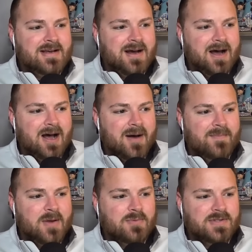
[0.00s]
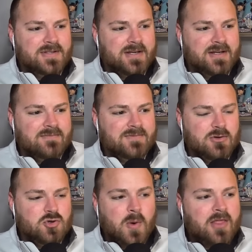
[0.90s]

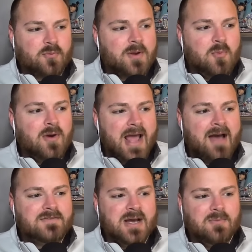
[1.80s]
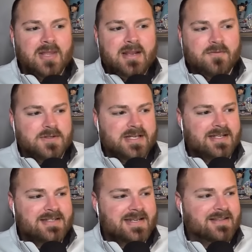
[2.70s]
23-point halftime lead for
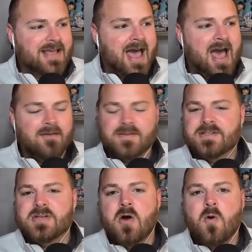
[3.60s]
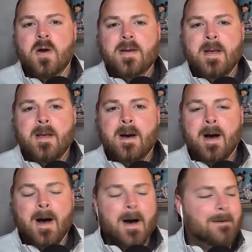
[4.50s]
Tennessee at the half. And so
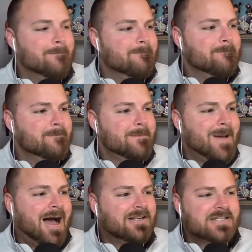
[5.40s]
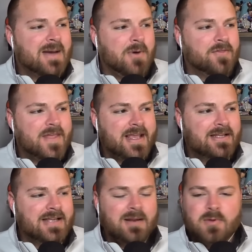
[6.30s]
I just kept on
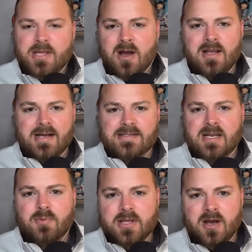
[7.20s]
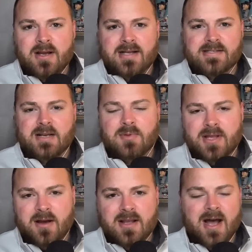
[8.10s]
thinking, got to play young guys.
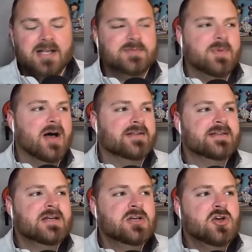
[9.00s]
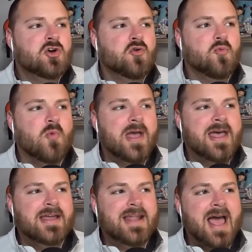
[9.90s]
But
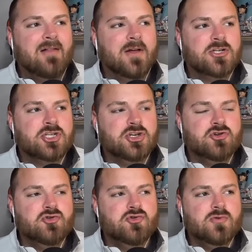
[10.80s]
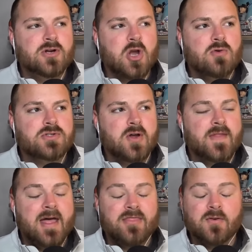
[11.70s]
when LSU goes on
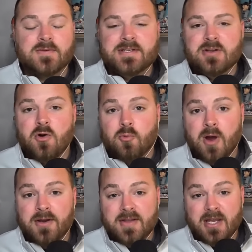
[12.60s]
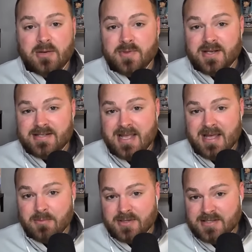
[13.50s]
that 13-0 run to cut it within
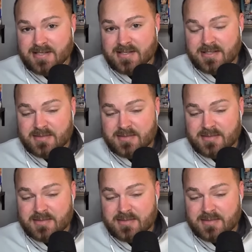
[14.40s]
10 with 6 and